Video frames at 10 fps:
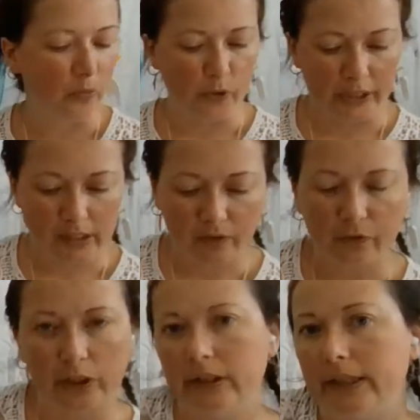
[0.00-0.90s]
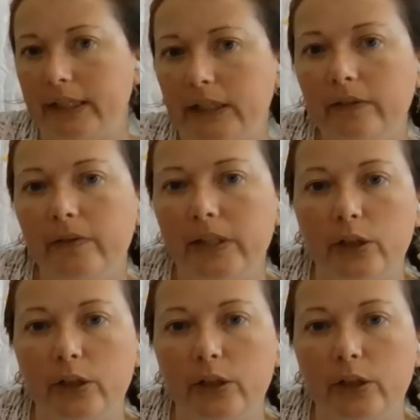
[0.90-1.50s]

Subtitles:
with different leaves,